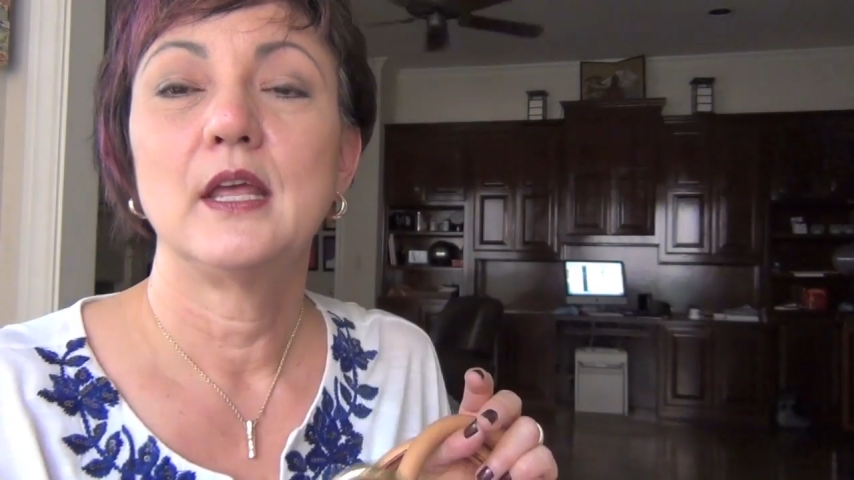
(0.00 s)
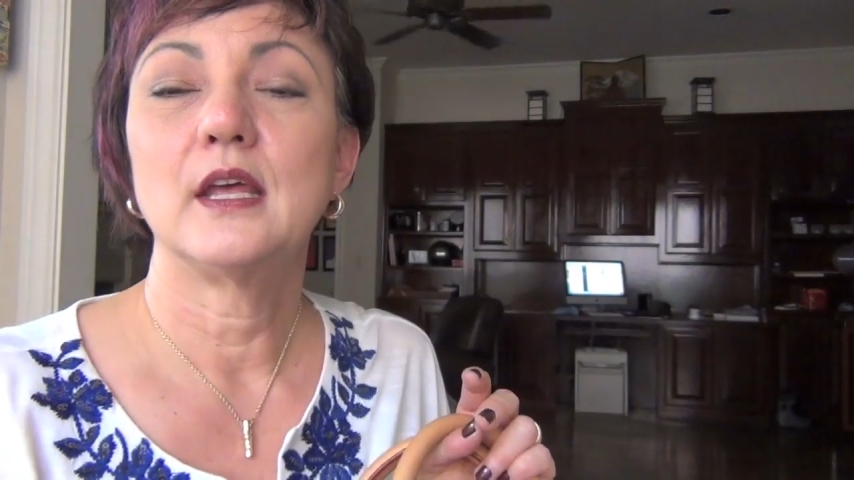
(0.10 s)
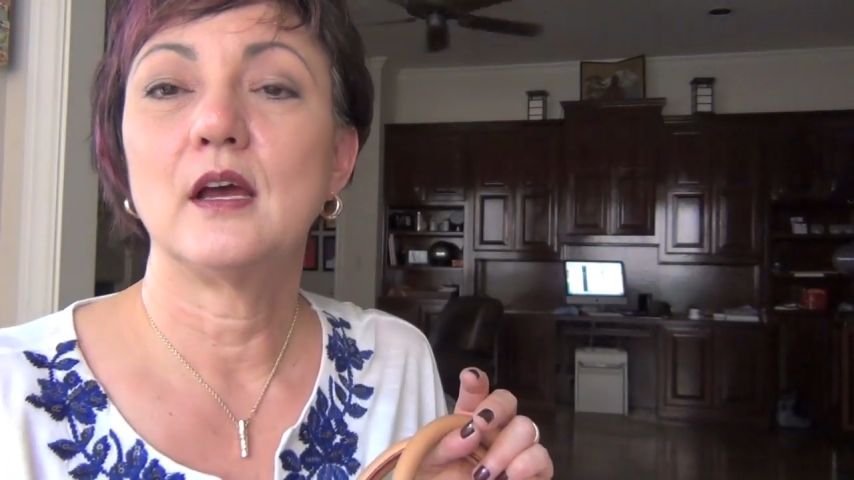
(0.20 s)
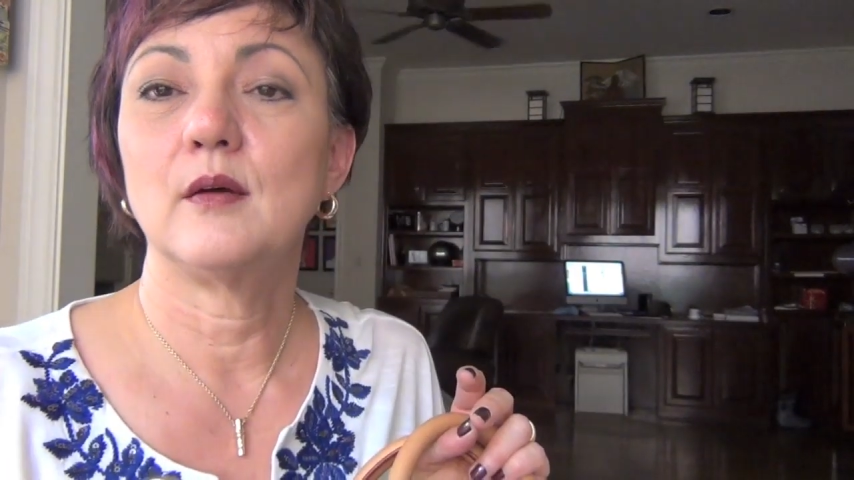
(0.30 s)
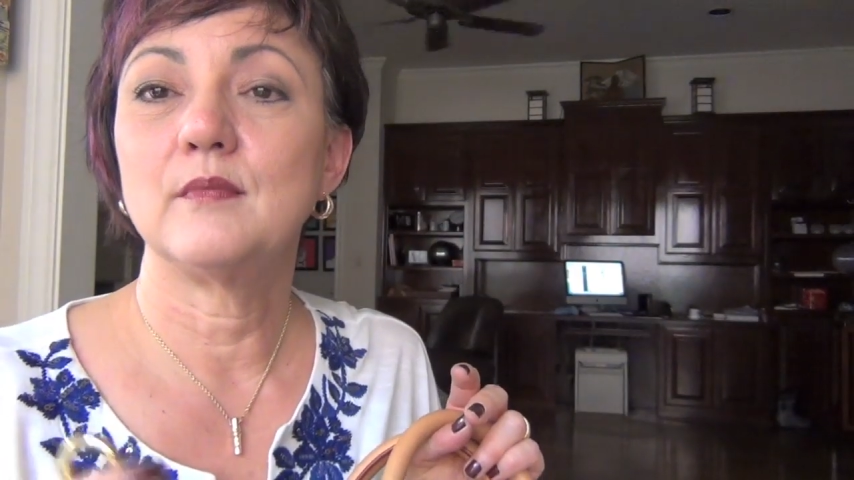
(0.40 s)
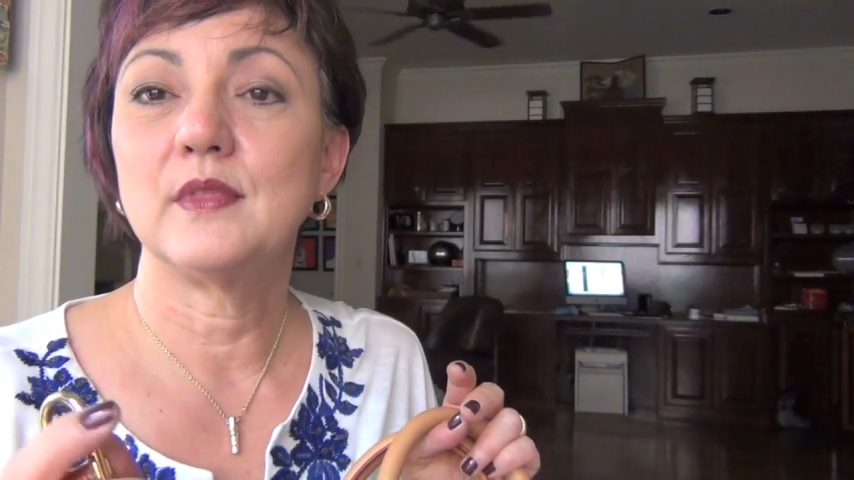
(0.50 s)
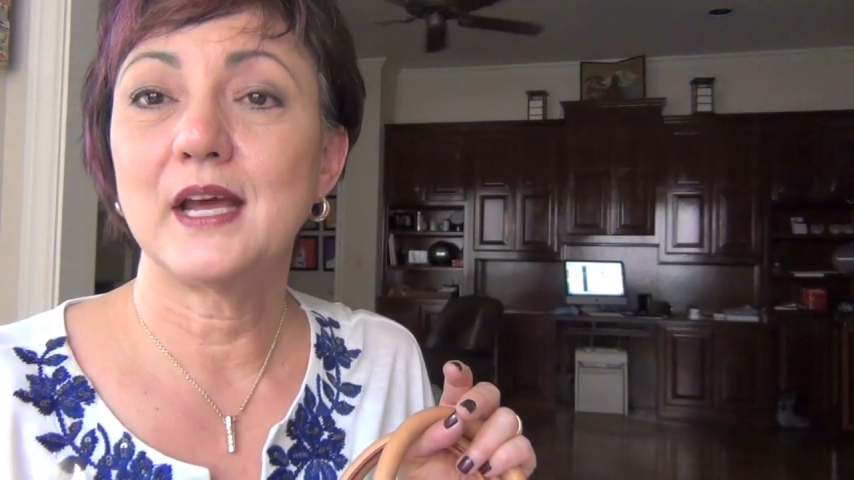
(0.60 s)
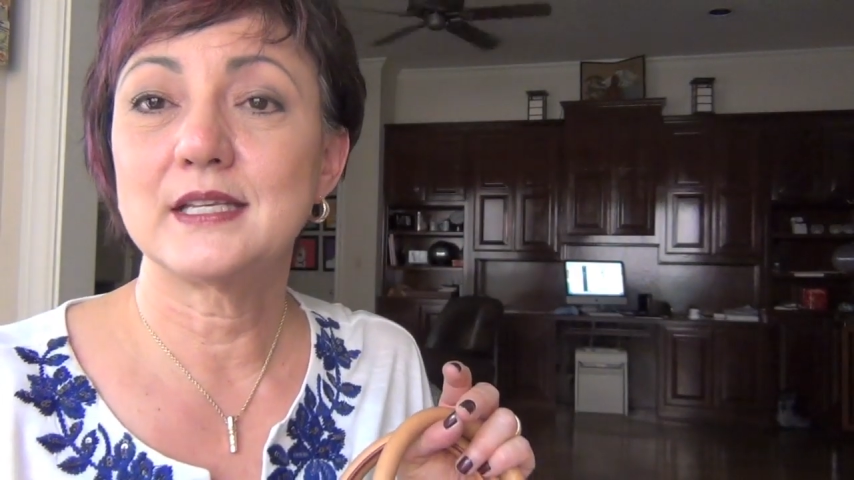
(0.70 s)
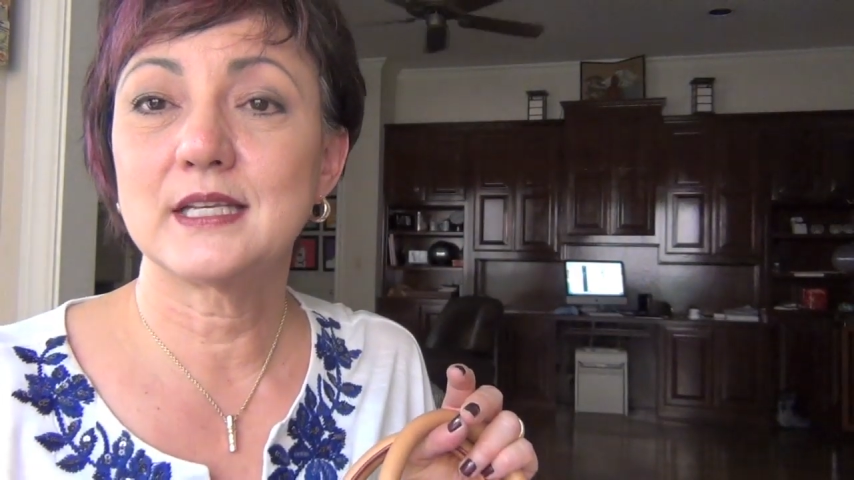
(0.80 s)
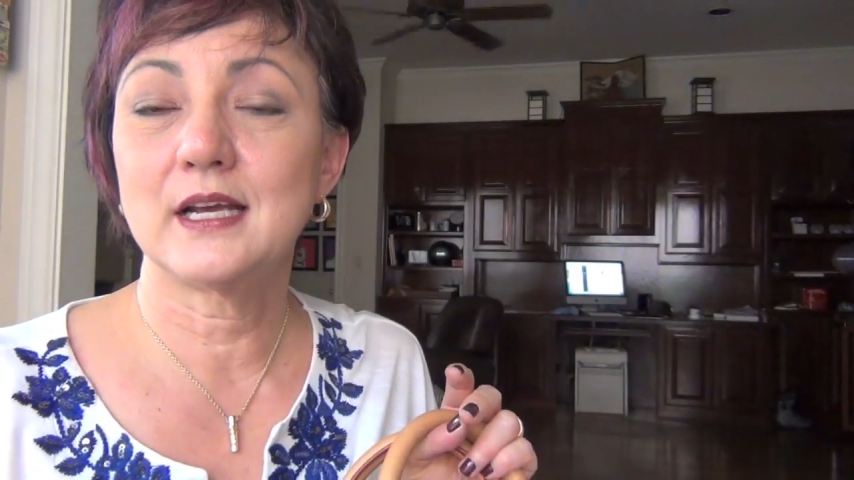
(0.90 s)

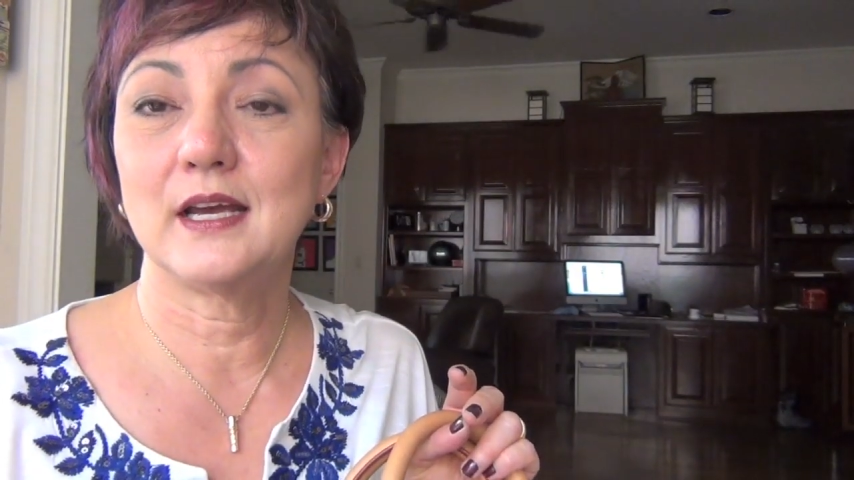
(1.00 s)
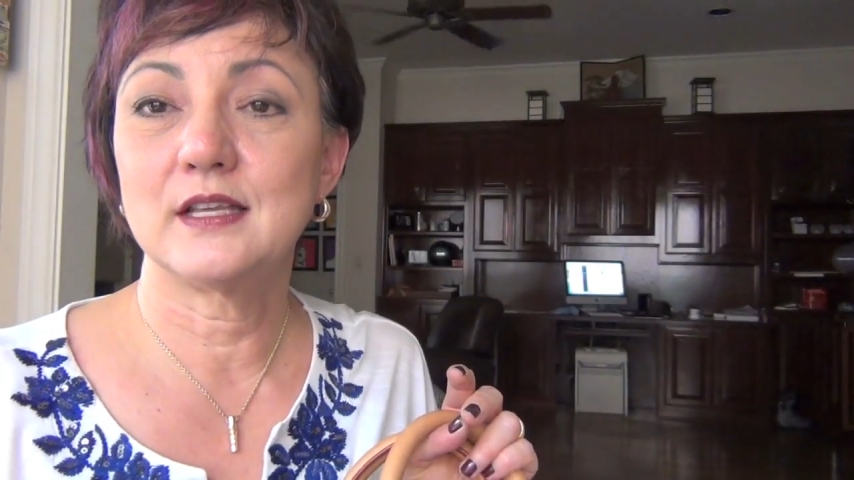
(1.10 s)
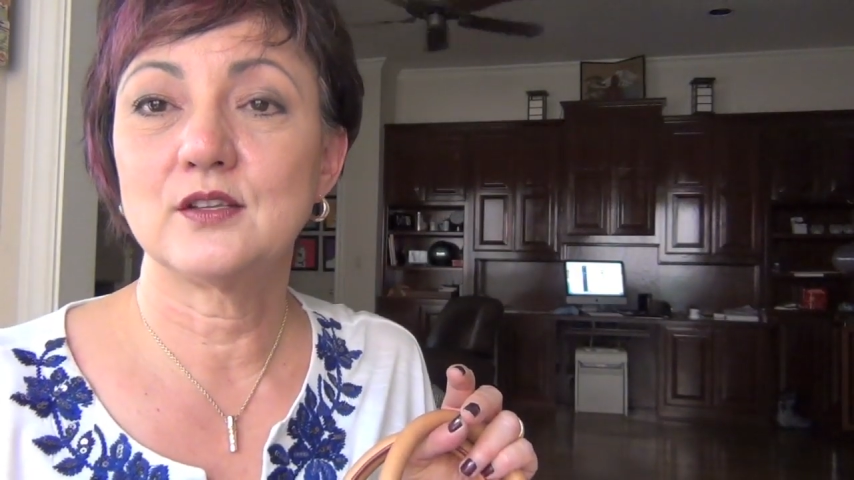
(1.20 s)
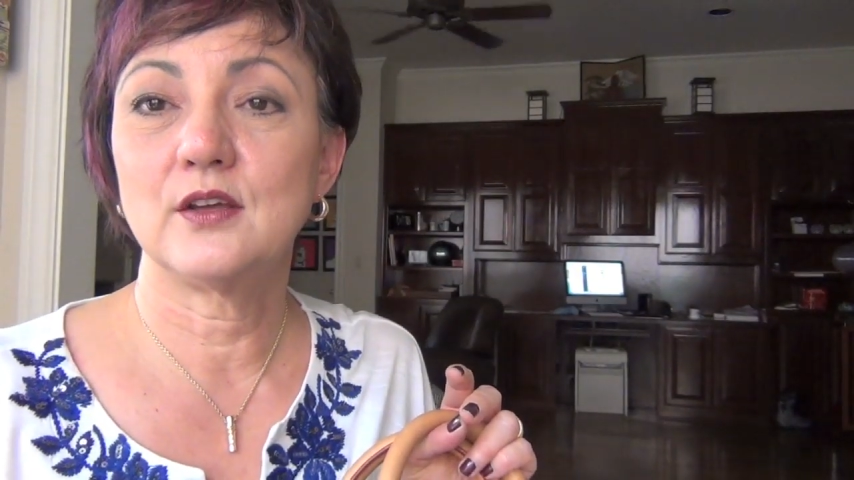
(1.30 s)
That's the kind that's